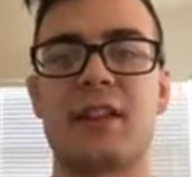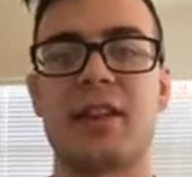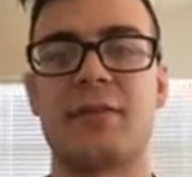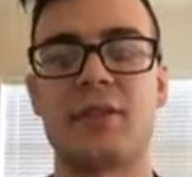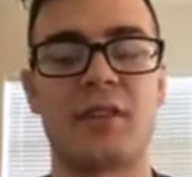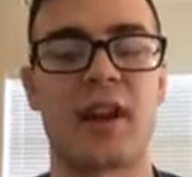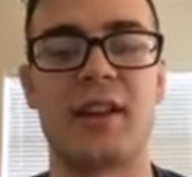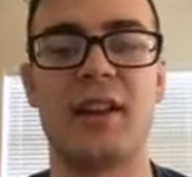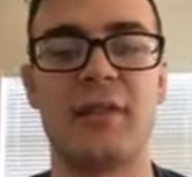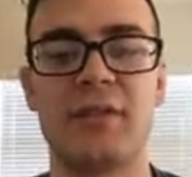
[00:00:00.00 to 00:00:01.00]
if you're
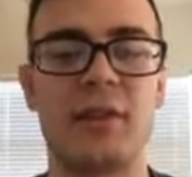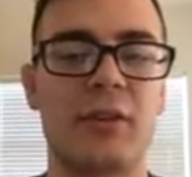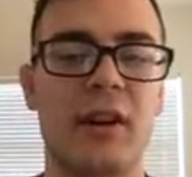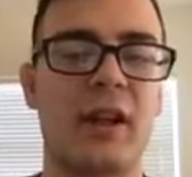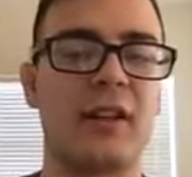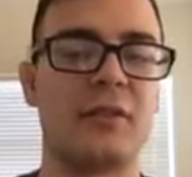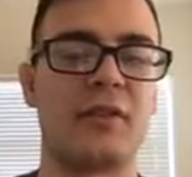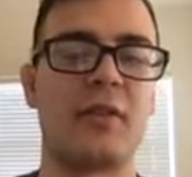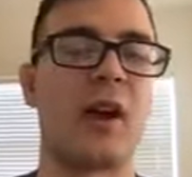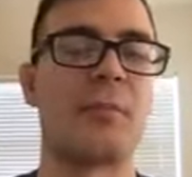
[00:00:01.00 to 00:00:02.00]
not
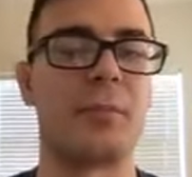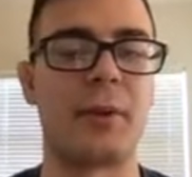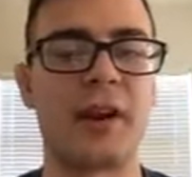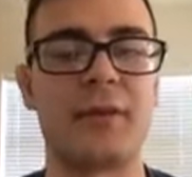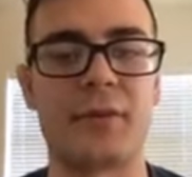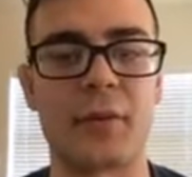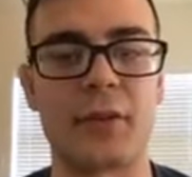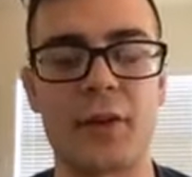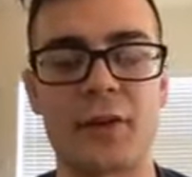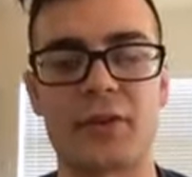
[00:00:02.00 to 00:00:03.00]
prepared for
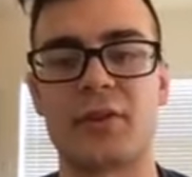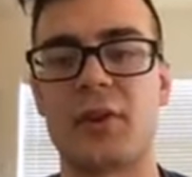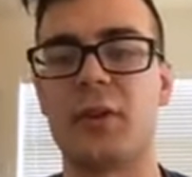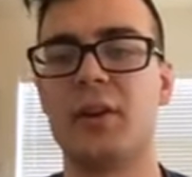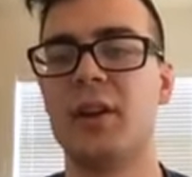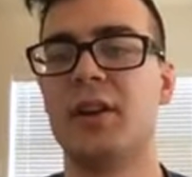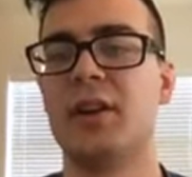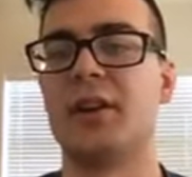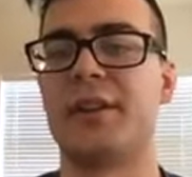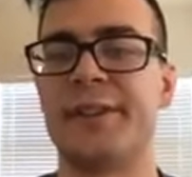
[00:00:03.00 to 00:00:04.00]
those. So
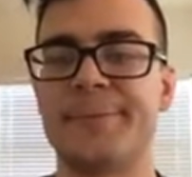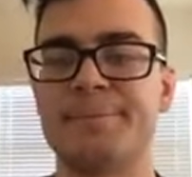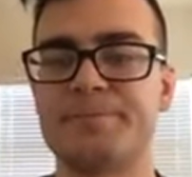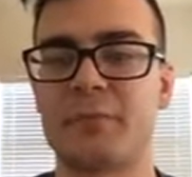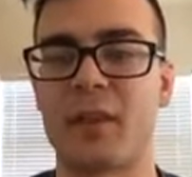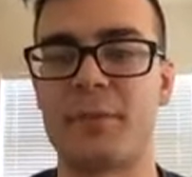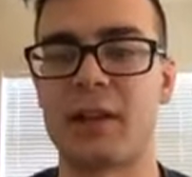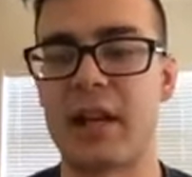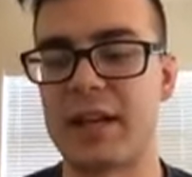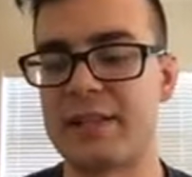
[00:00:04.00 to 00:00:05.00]
I'm
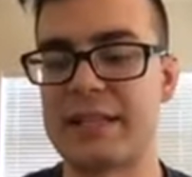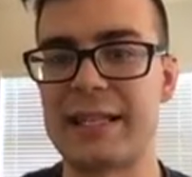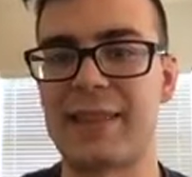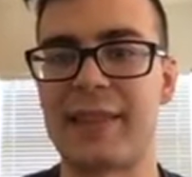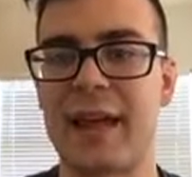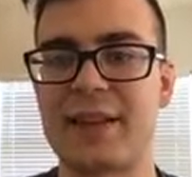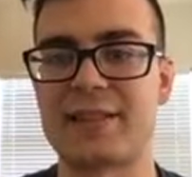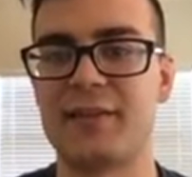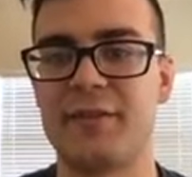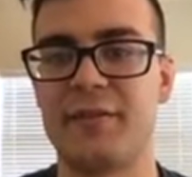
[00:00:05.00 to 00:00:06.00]
glad to get
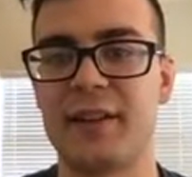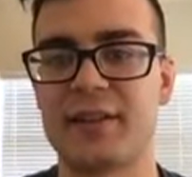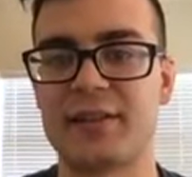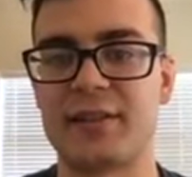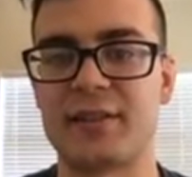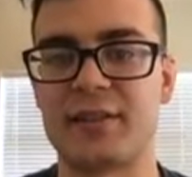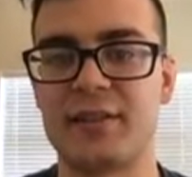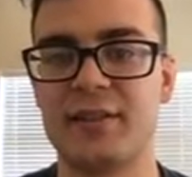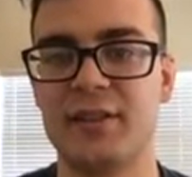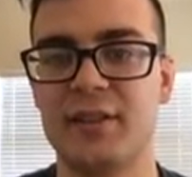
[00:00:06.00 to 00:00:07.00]
that fixed and
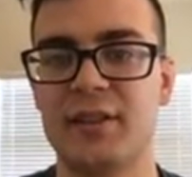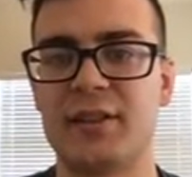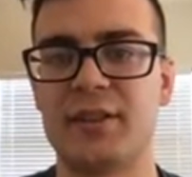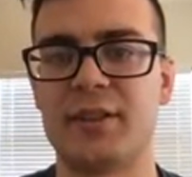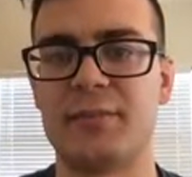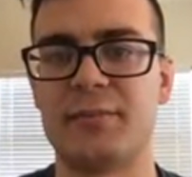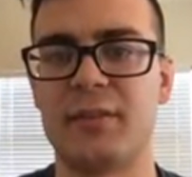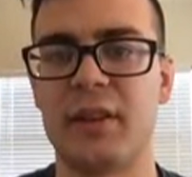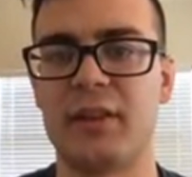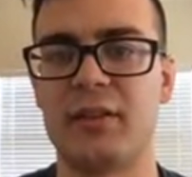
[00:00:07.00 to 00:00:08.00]

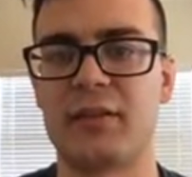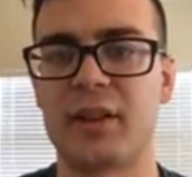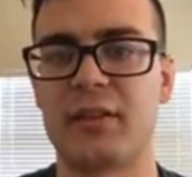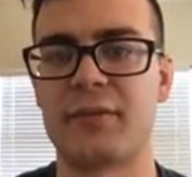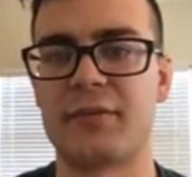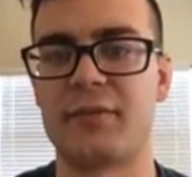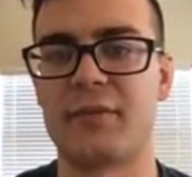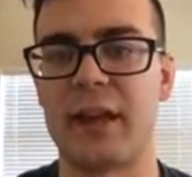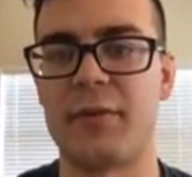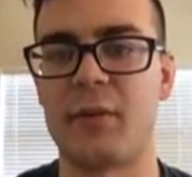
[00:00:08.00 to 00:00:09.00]
kind of
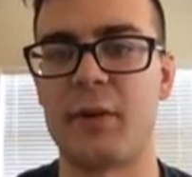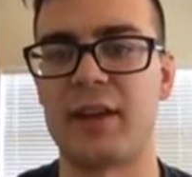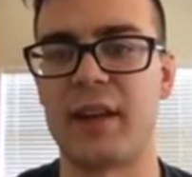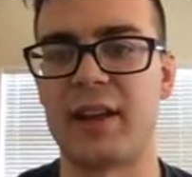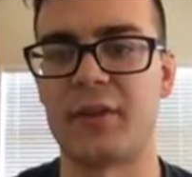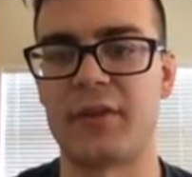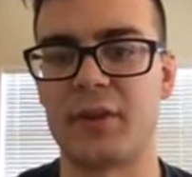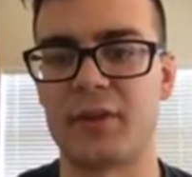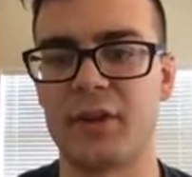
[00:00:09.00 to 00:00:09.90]
have a way to handle those.